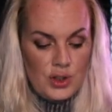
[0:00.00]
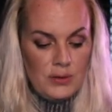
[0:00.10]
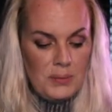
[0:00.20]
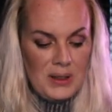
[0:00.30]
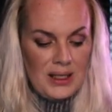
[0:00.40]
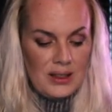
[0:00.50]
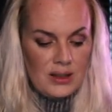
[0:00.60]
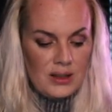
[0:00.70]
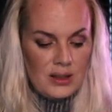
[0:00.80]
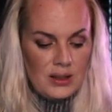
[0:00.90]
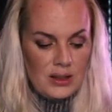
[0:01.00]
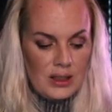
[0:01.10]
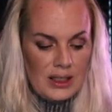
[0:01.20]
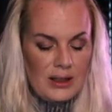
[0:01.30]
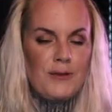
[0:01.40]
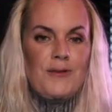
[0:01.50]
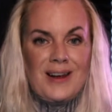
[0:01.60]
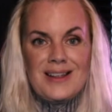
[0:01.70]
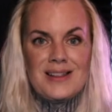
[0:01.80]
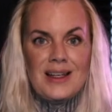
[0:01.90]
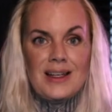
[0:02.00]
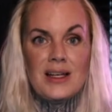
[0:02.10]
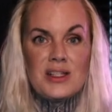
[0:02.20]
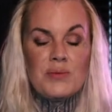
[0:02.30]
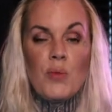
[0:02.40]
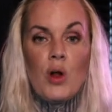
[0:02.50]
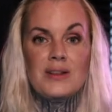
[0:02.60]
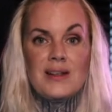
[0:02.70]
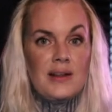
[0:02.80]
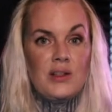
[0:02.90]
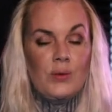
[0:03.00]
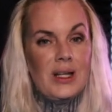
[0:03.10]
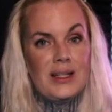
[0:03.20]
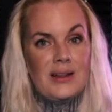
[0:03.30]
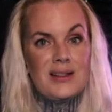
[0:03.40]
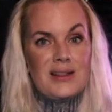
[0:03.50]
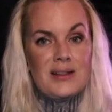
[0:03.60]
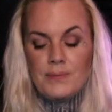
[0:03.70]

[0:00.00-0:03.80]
be like fixing a small tattoo like this.